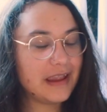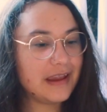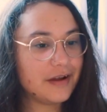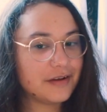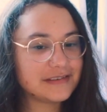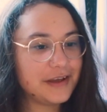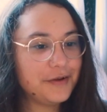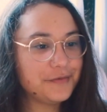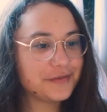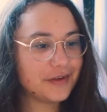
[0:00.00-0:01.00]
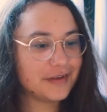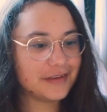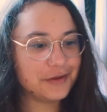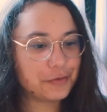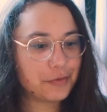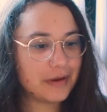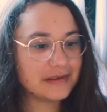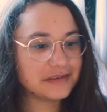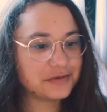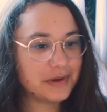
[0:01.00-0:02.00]
ourselves on the Ukraine
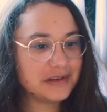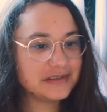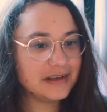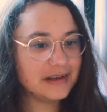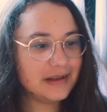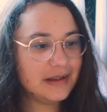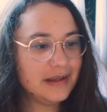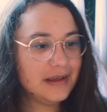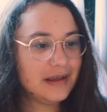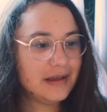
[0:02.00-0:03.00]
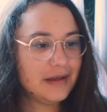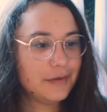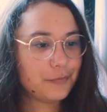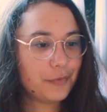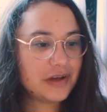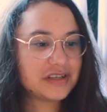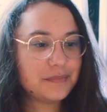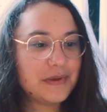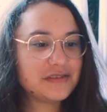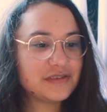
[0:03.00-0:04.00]
situation. Russian
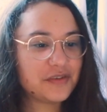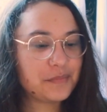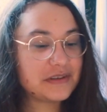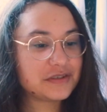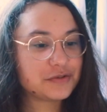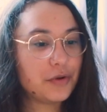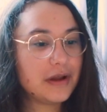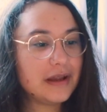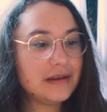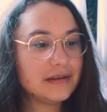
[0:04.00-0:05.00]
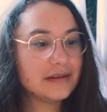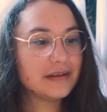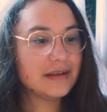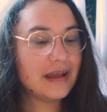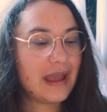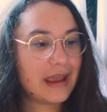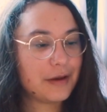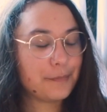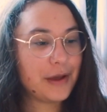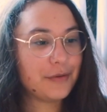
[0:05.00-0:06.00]
missiles have been destroyed at
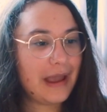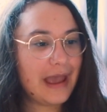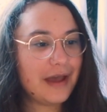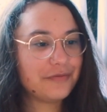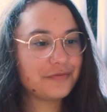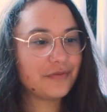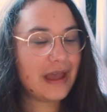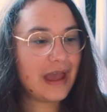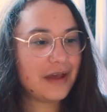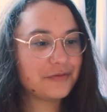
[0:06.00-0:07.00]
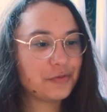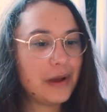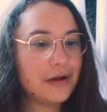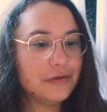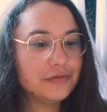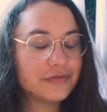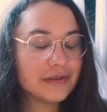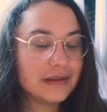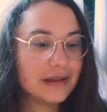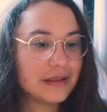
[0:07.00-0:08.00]
about half 12
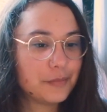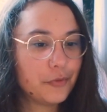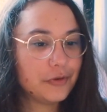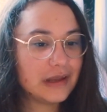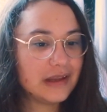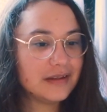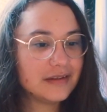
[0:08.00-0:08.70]
in the morning